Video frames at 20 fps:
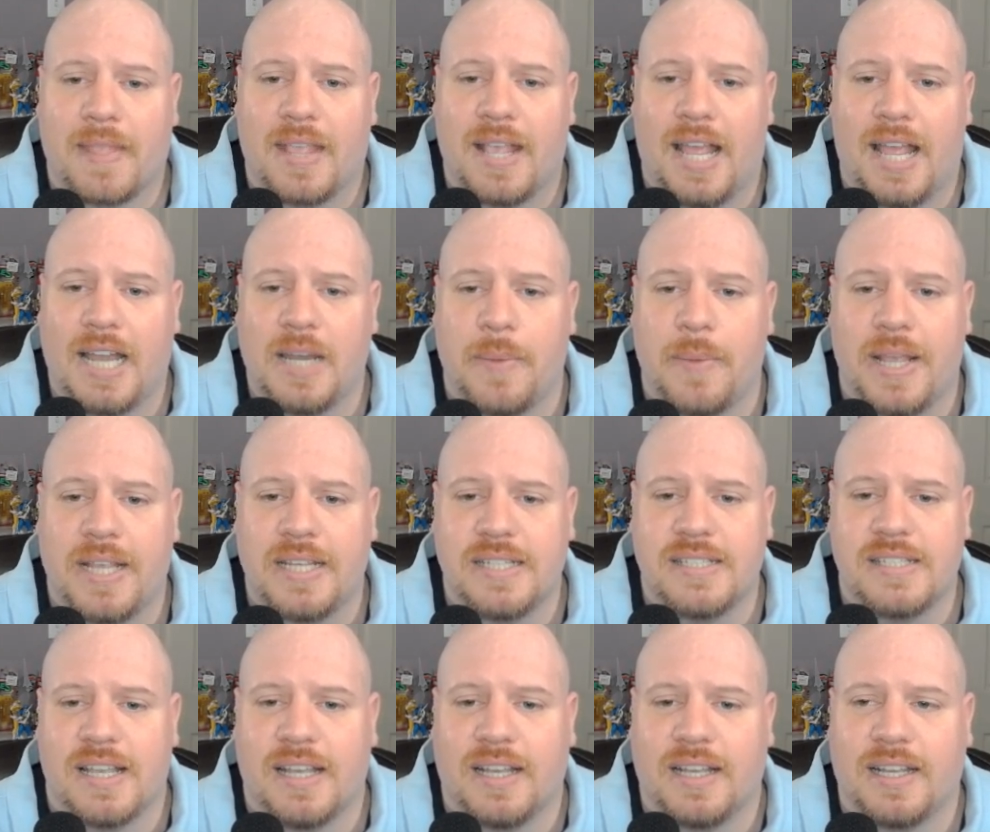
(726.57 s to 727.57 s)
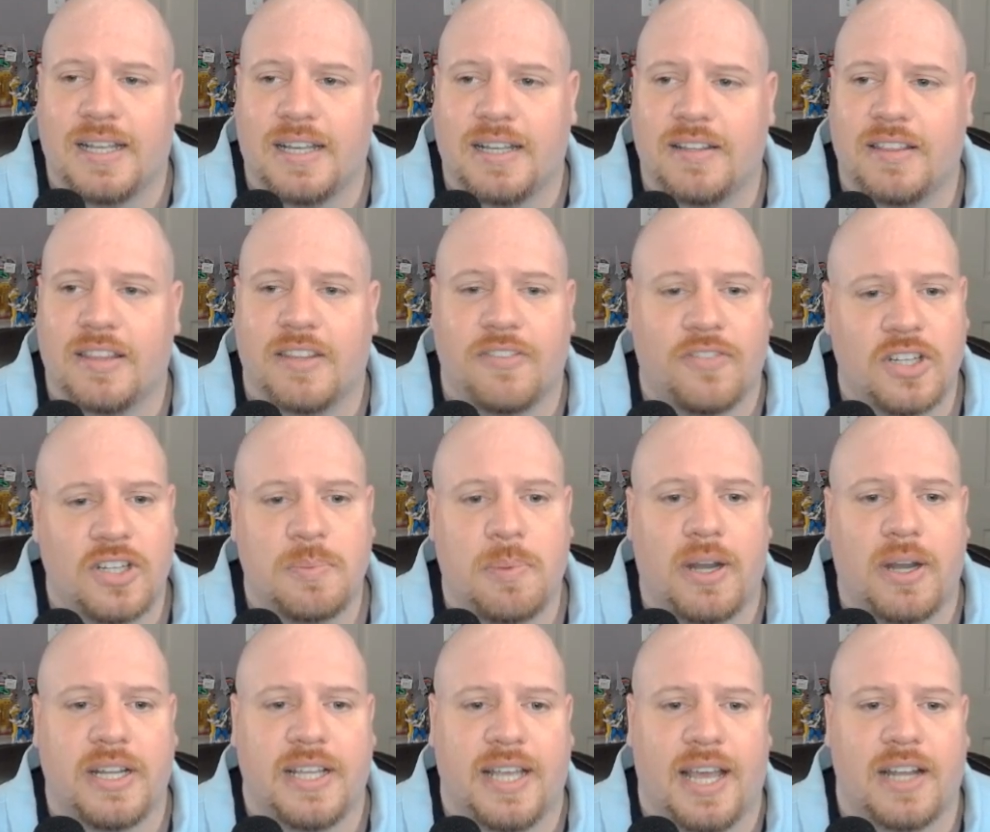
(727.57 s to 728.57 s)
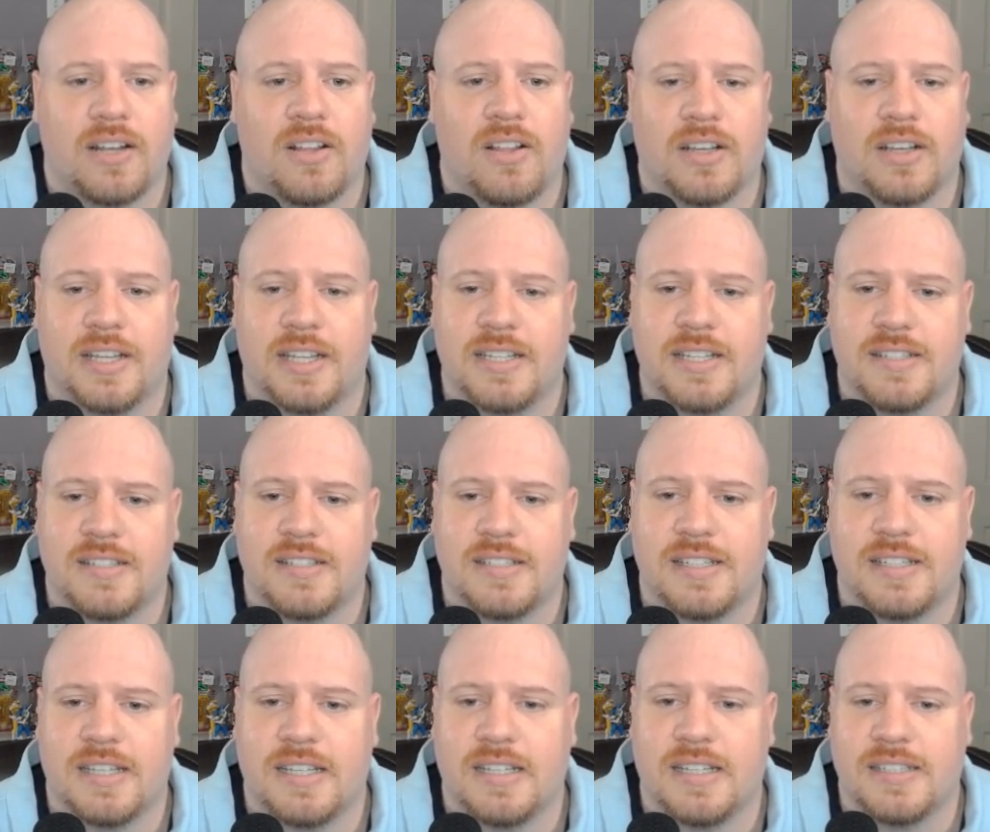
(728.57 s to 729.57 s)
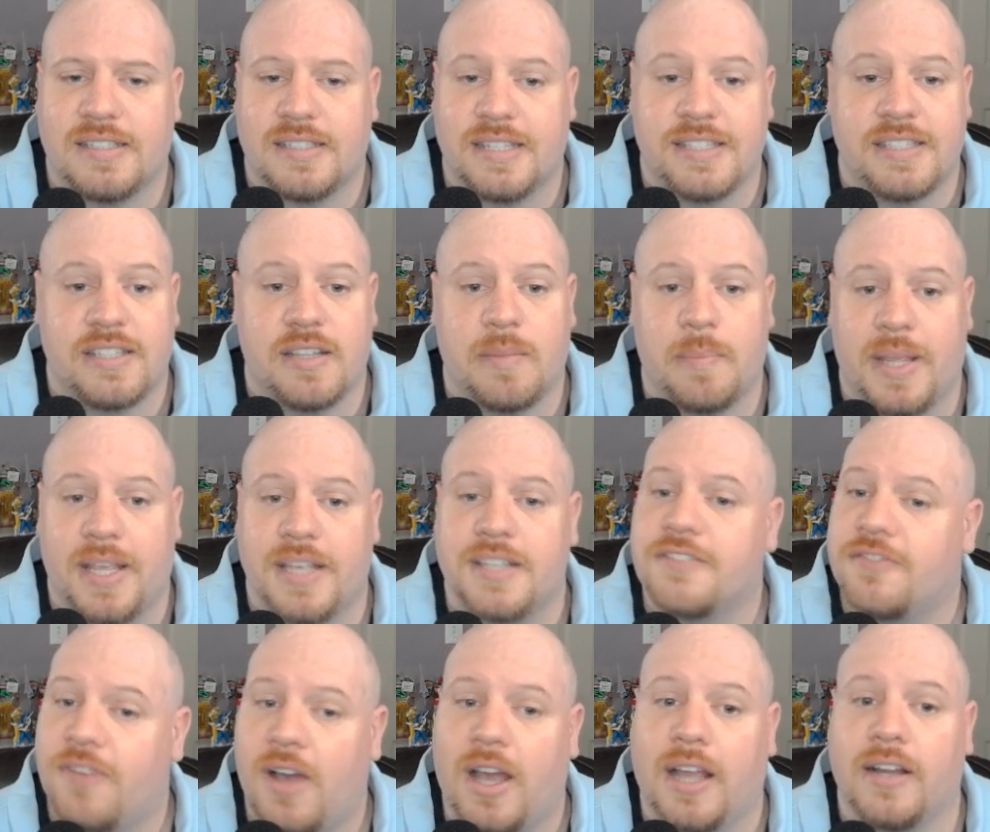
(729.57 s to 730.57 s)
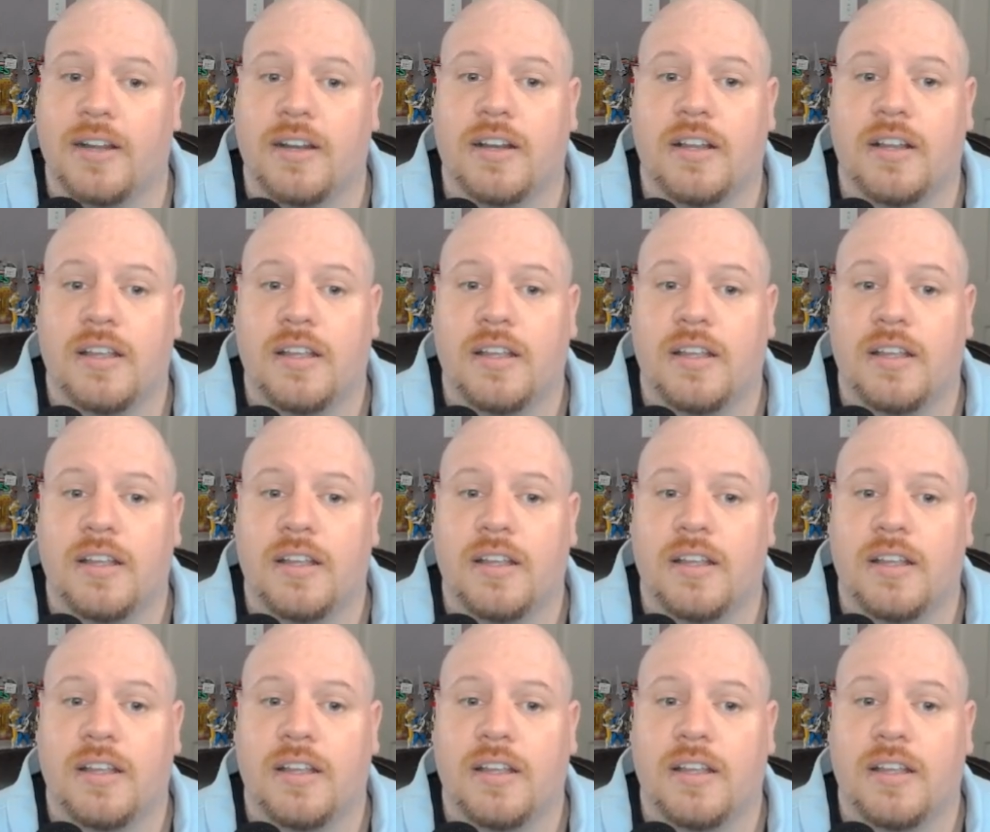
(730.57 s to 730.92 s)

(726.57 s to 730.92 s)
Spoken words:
Anyways, the first party catalog of this system is fire.